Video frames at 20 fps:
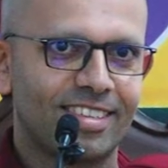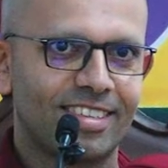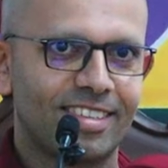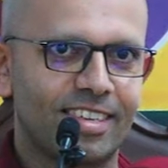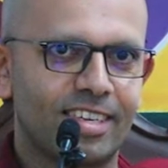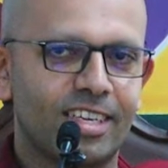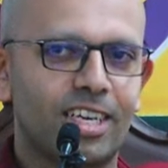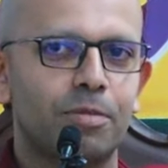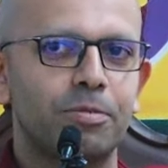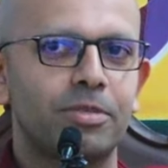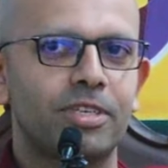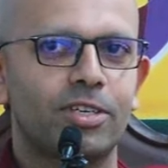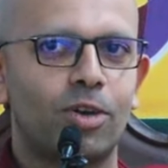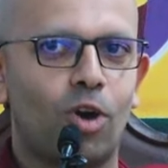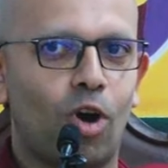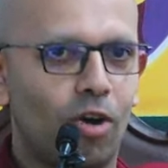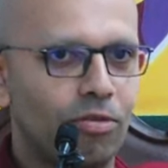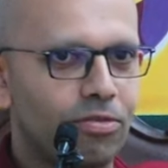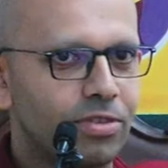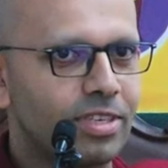he comes and
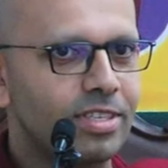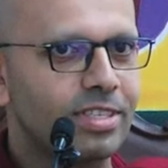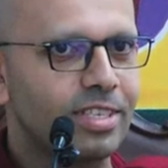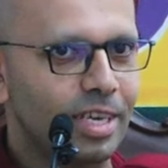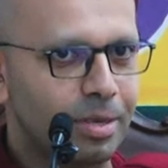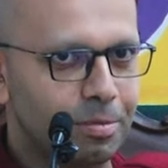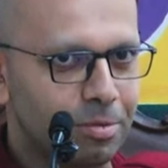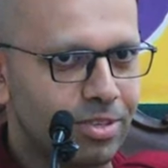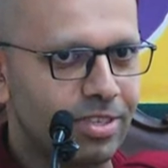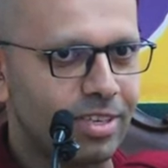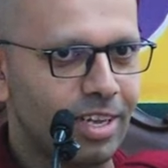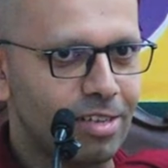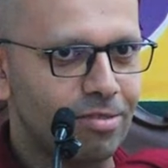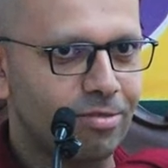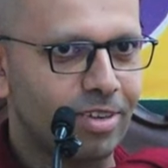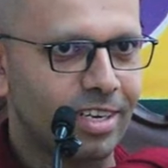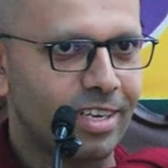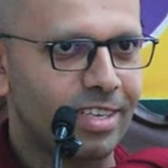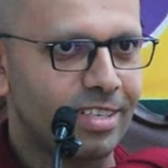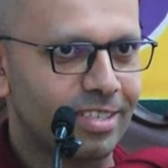offers
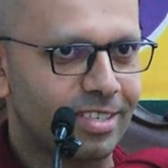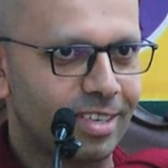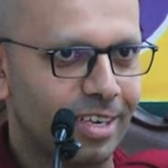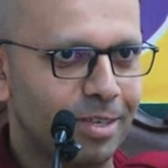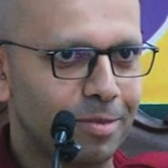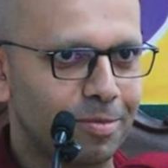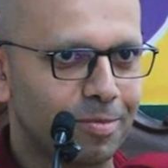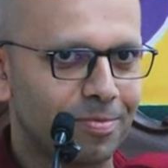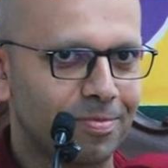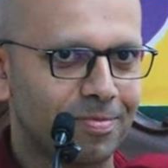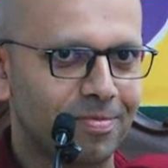himself and his time?